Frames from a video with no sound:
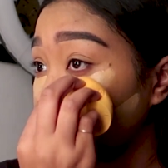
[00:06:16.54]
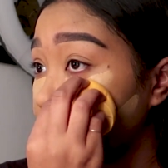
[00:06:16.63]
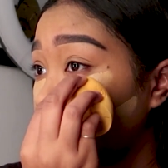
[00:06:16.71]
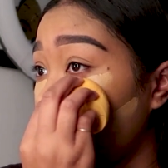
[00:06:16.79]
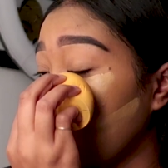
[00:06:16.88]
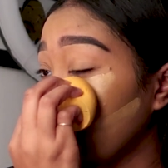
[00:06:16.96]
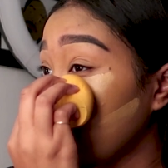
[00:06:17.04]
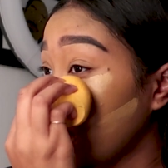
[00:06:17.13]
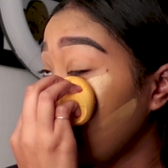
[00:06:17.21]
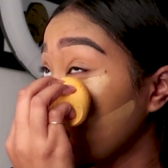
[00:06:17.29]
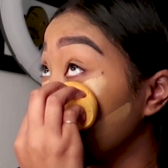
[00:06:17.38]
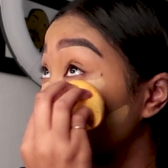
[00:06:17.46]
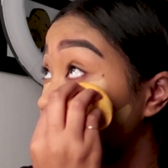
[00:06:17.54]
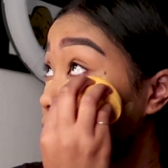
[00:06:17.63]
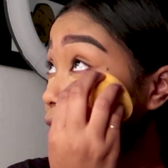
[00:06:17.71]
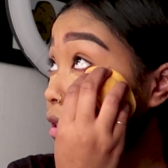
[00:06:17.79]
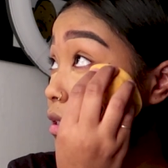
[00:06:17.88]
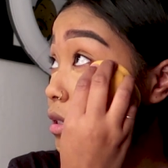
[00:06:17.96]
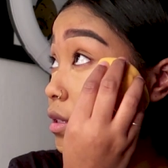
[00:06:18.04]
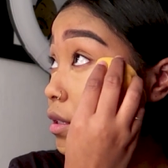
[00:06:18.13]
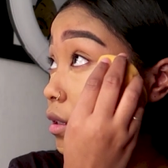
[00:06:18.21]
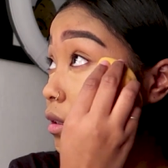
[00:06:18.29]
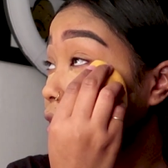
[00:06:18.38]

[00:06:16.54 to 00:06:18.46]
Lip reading: the holidays just